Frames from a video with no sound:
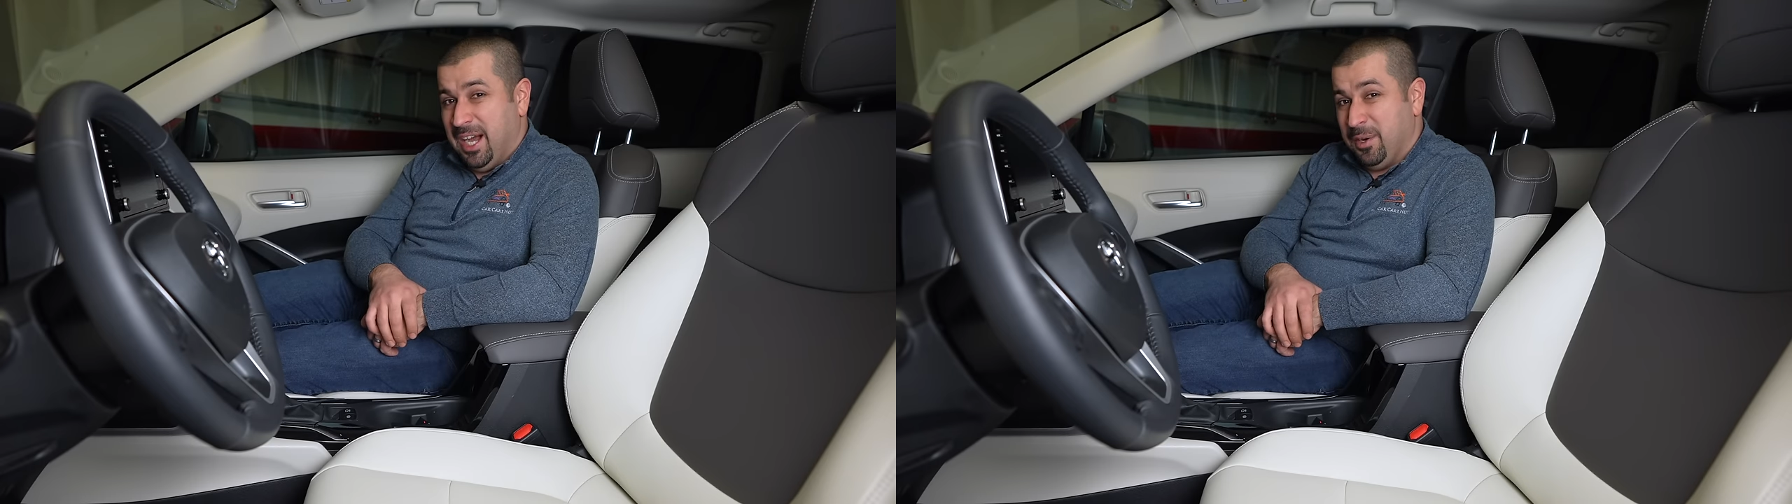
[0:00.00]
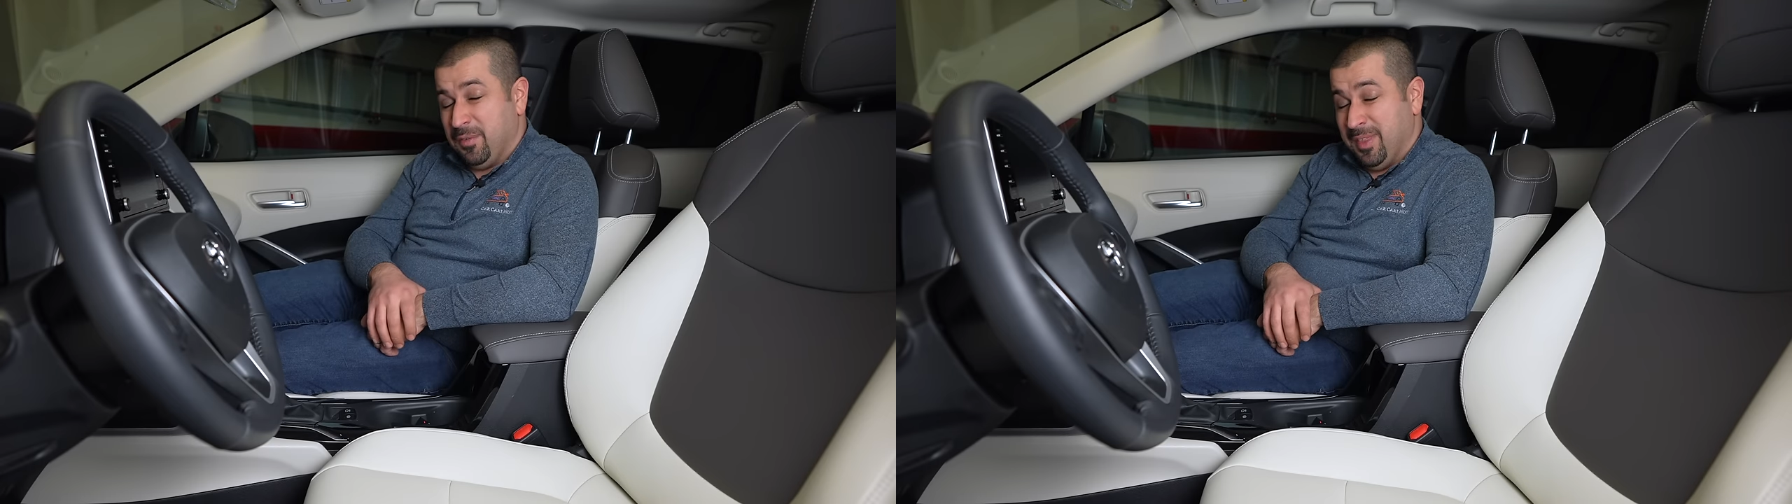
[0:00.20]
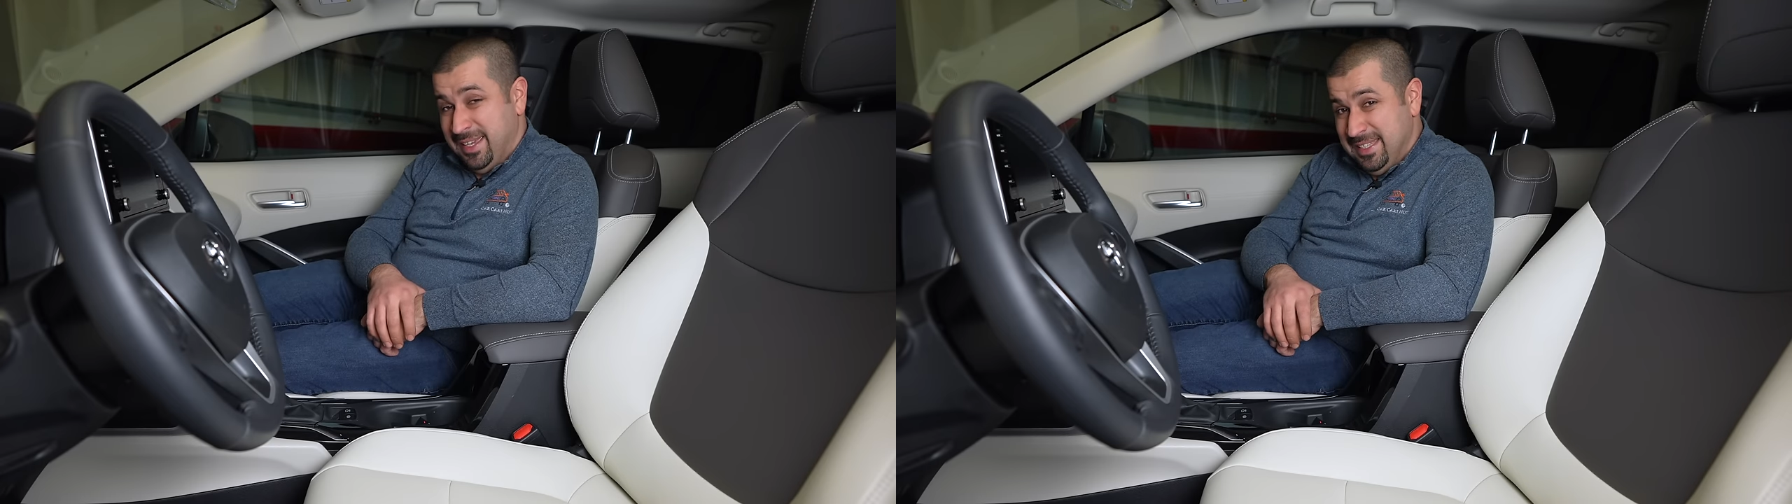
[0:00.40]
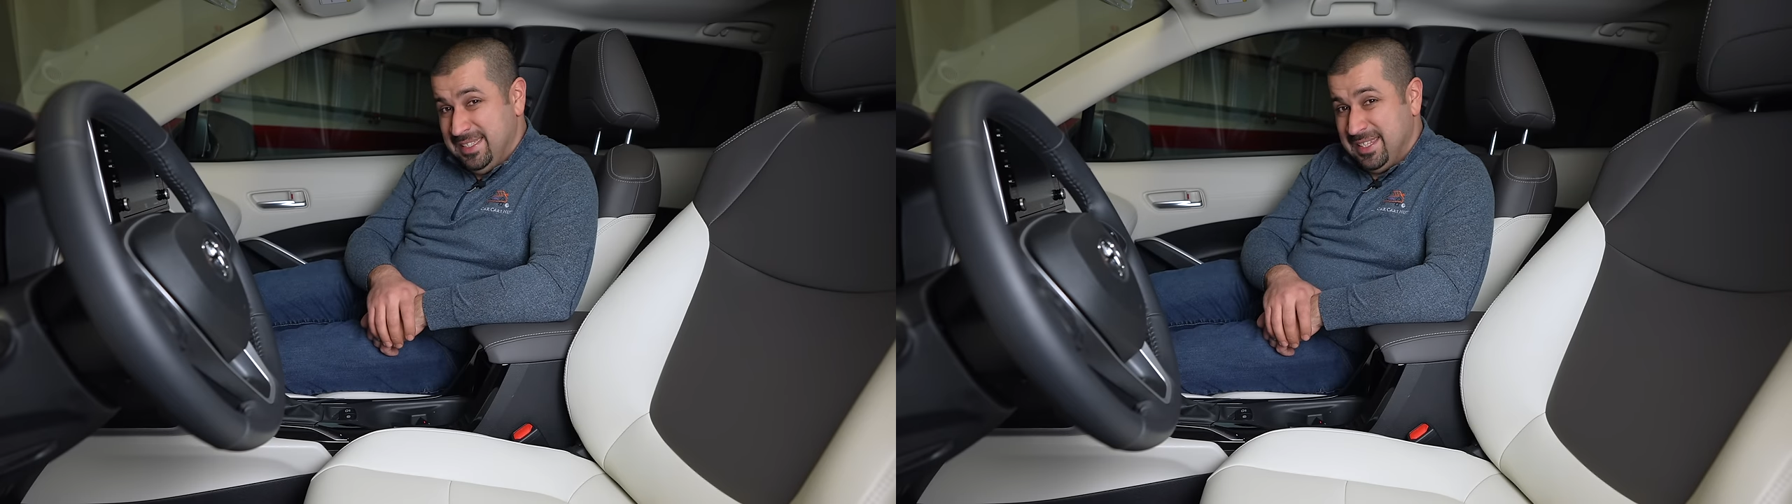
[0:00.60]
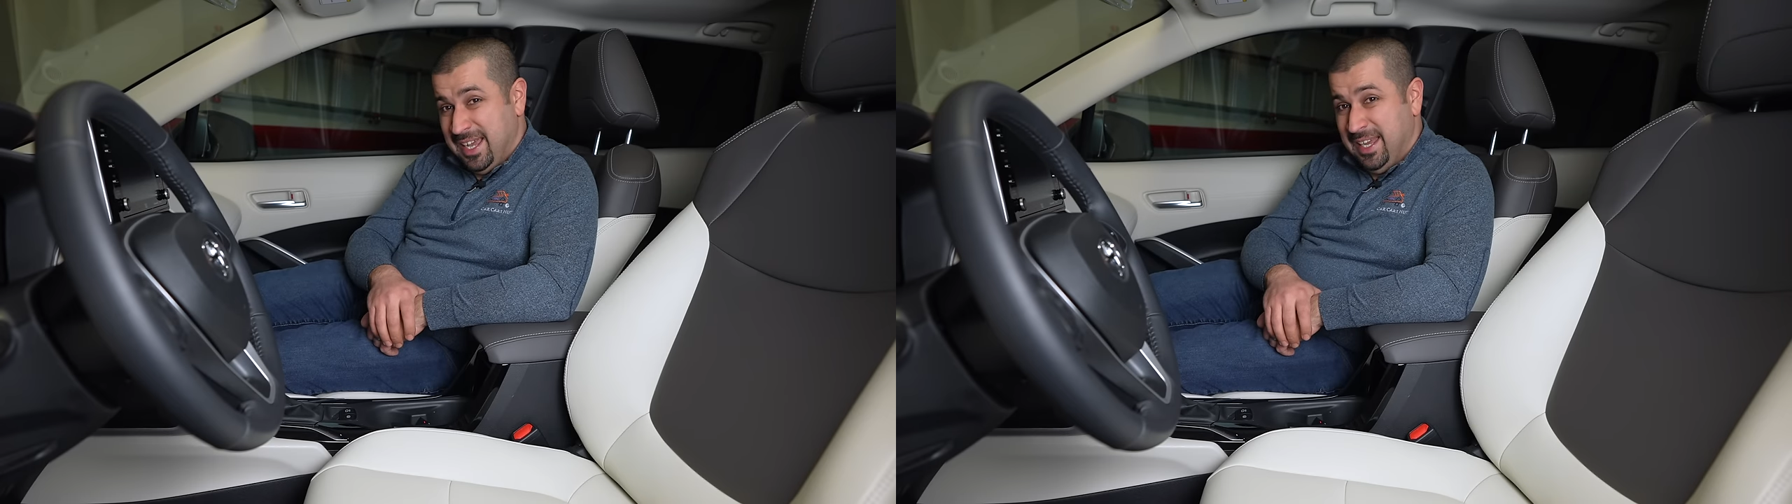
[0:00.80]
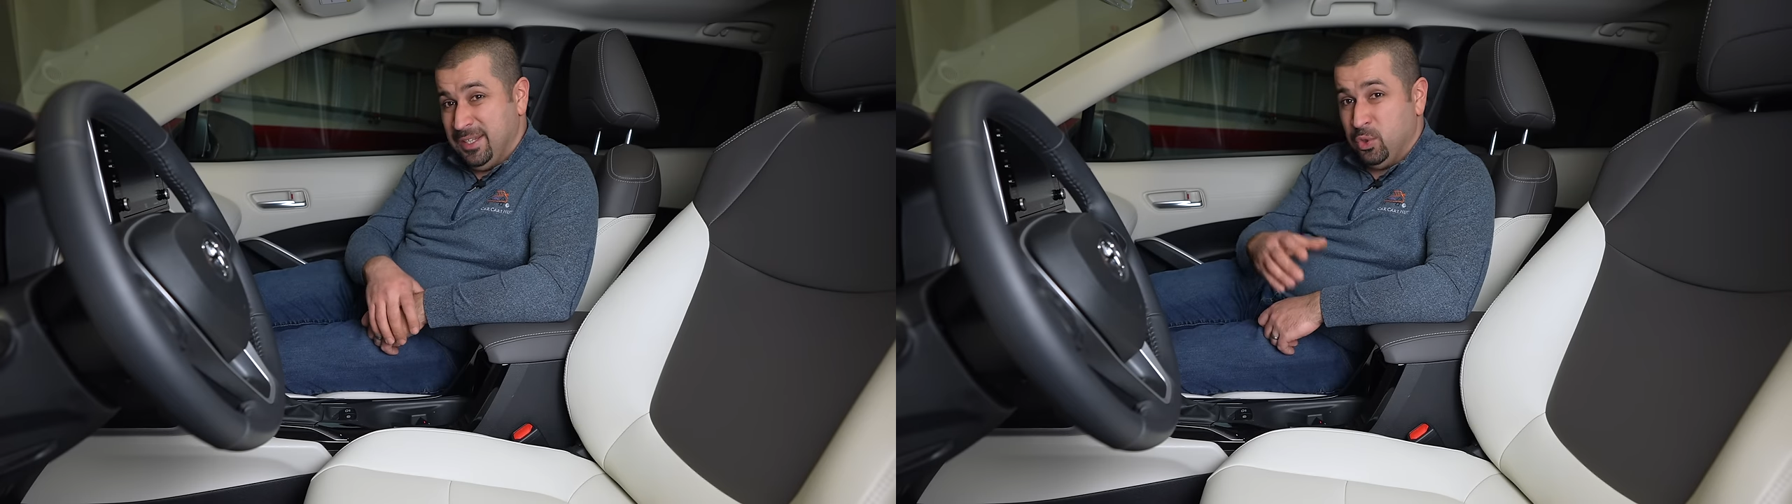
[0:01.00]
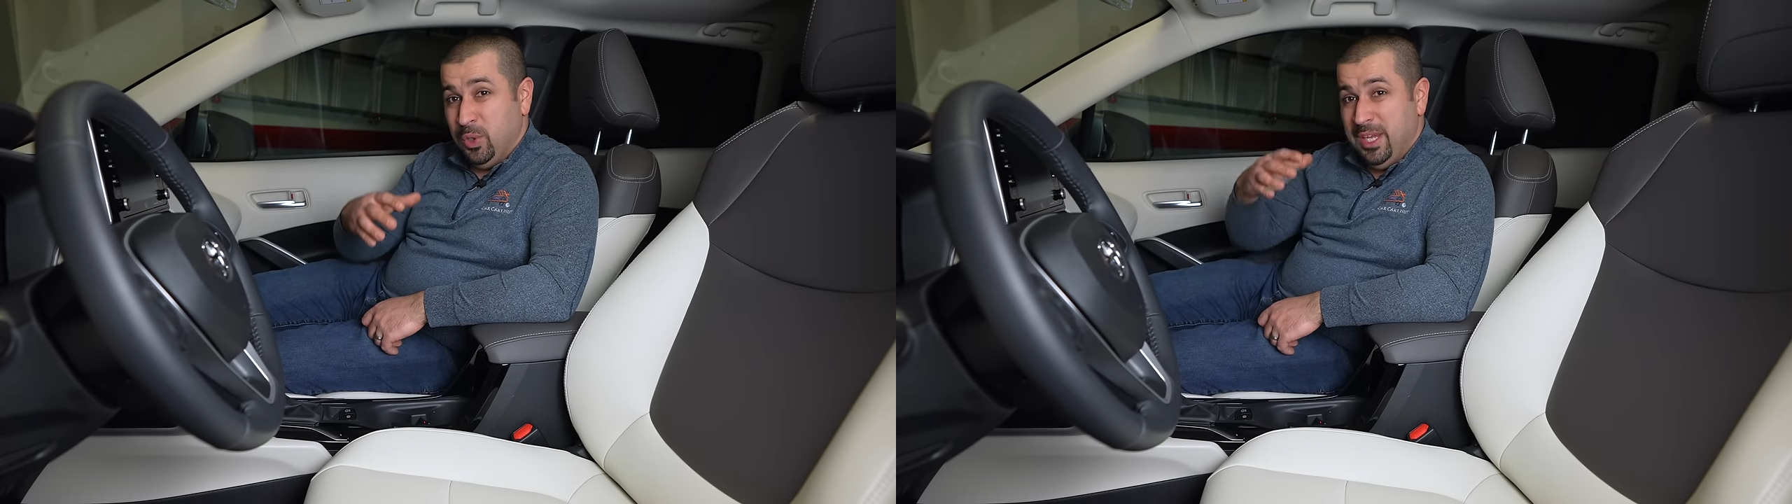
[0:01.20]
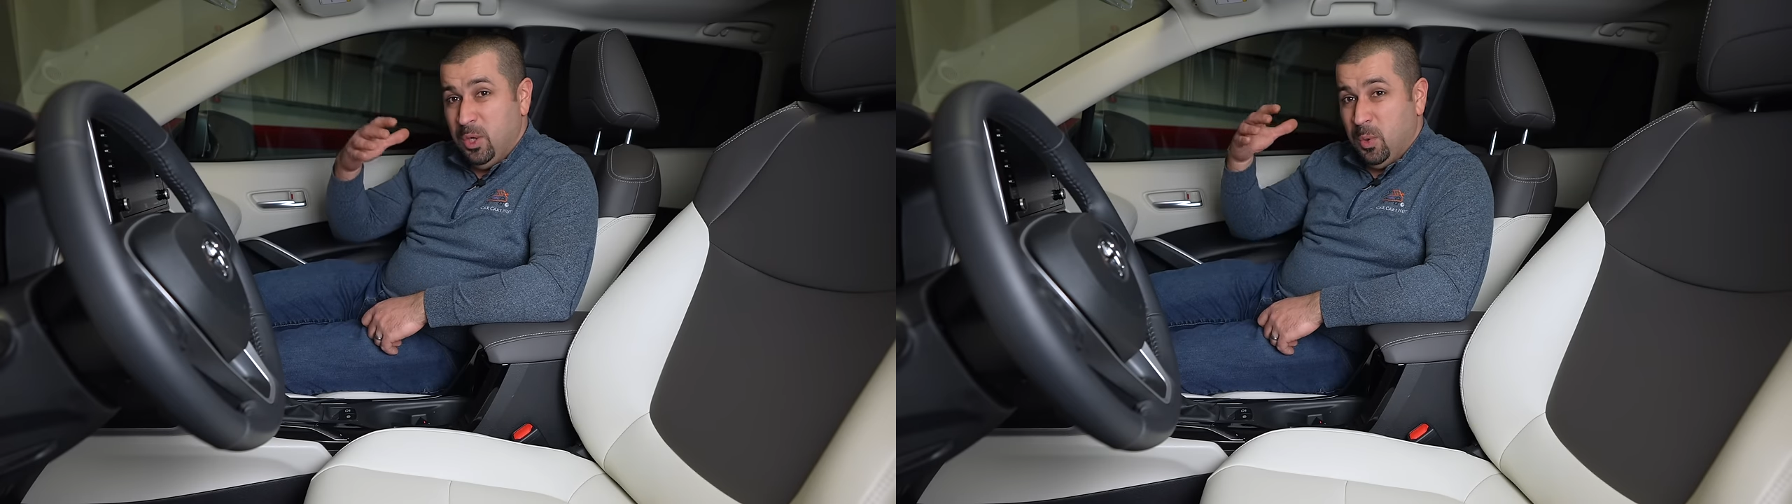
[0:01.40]
out of the inside to
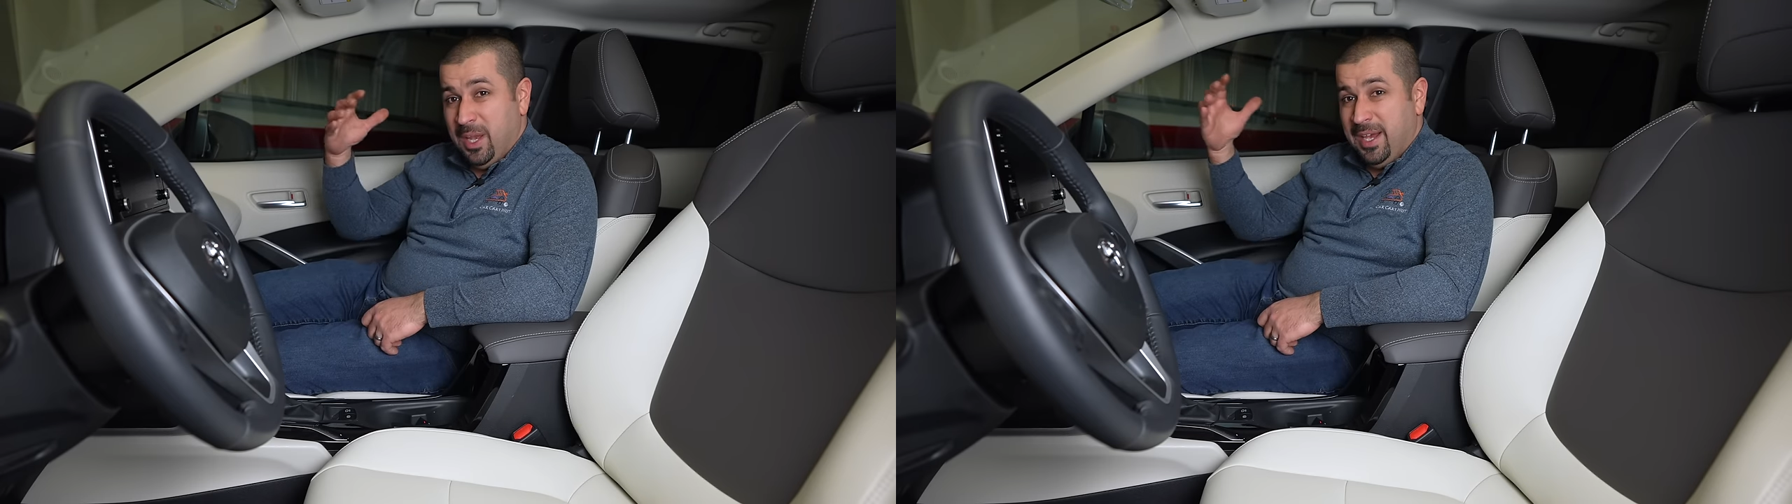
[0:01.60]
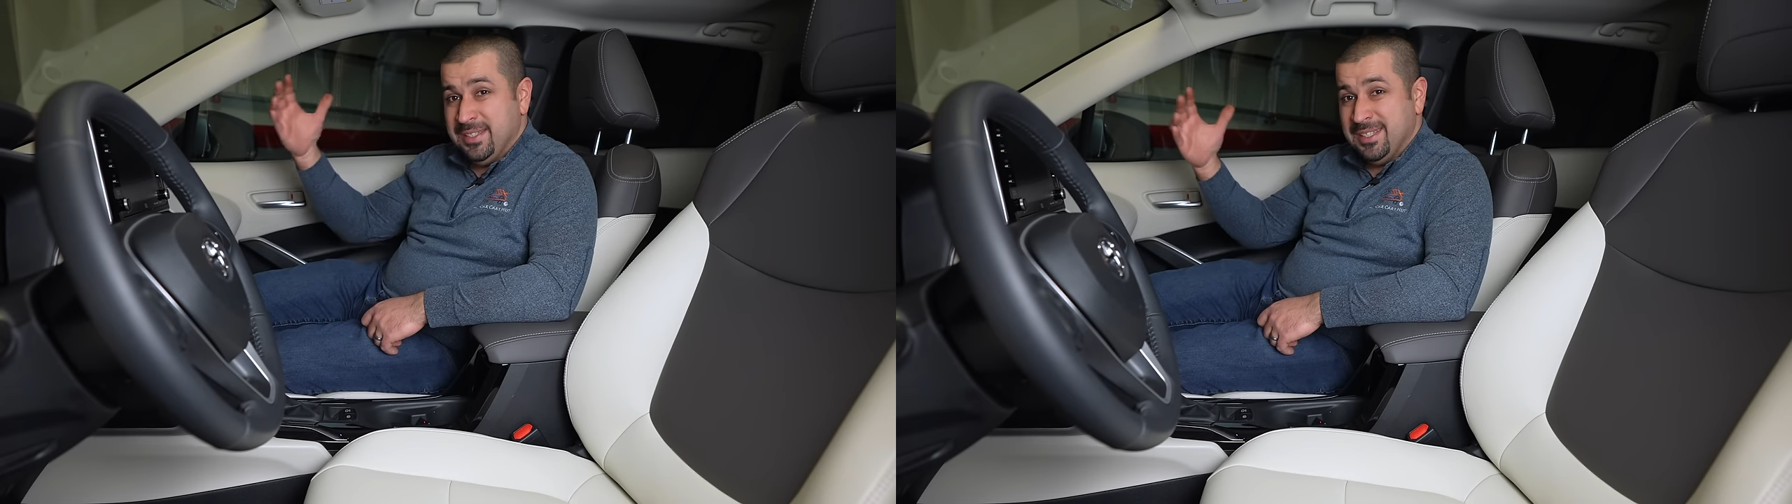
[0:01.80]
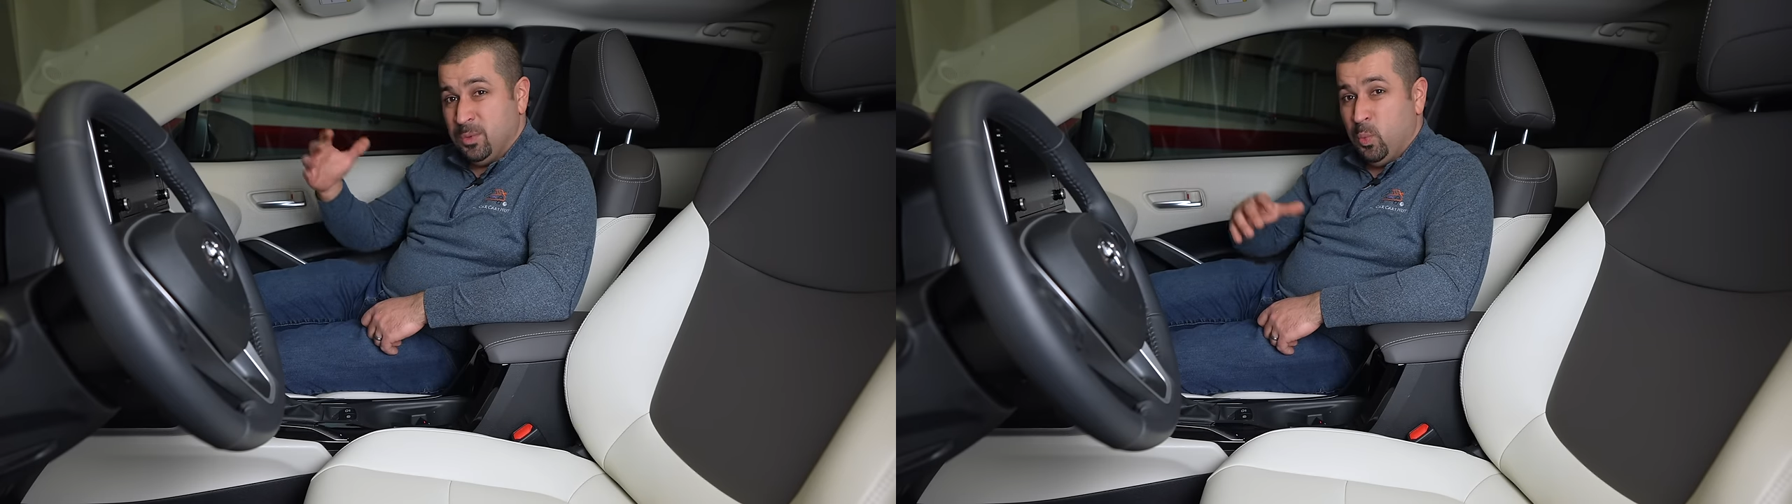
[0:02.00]
equalize it